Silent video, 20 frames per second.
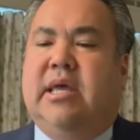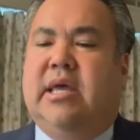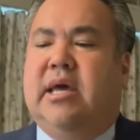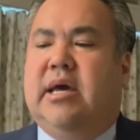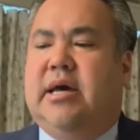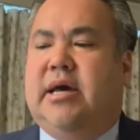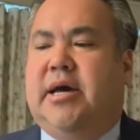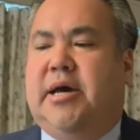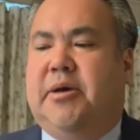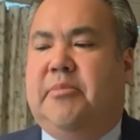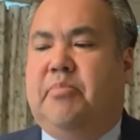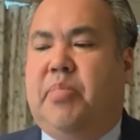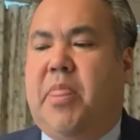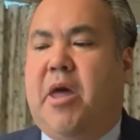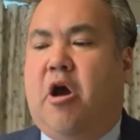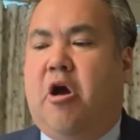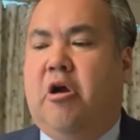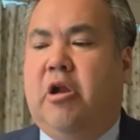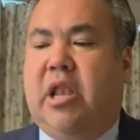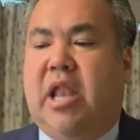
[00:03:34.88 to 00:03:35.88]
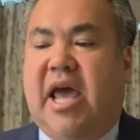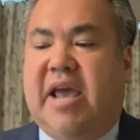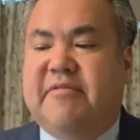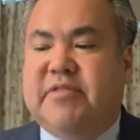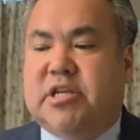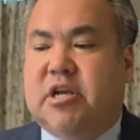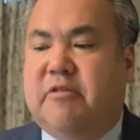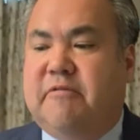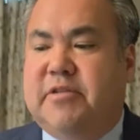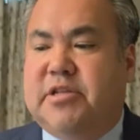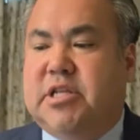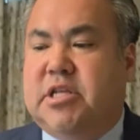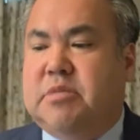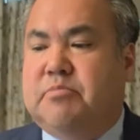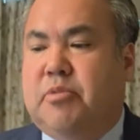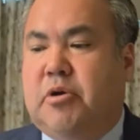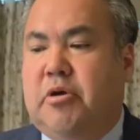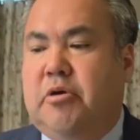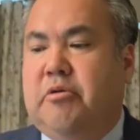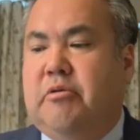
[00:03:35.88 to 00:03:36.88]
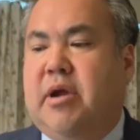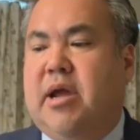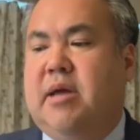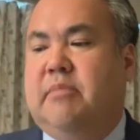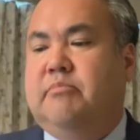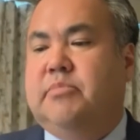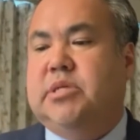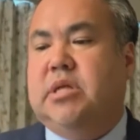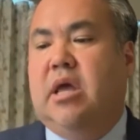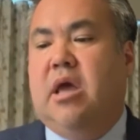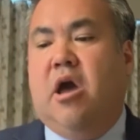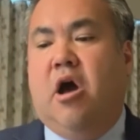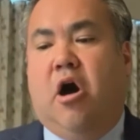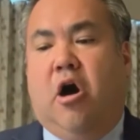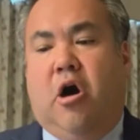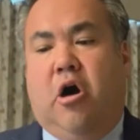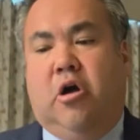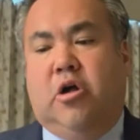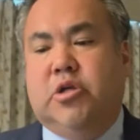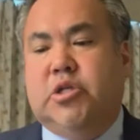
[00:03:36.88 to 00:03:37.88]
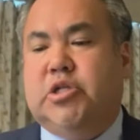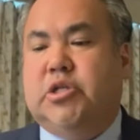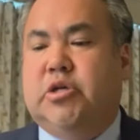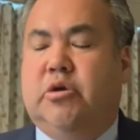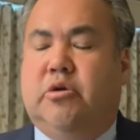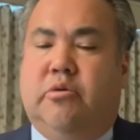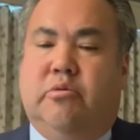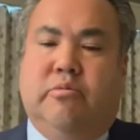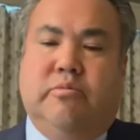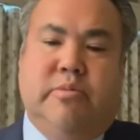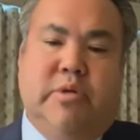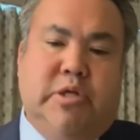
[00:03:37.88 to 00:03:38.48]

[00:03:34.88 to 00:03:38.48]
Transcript: Our life services programs also,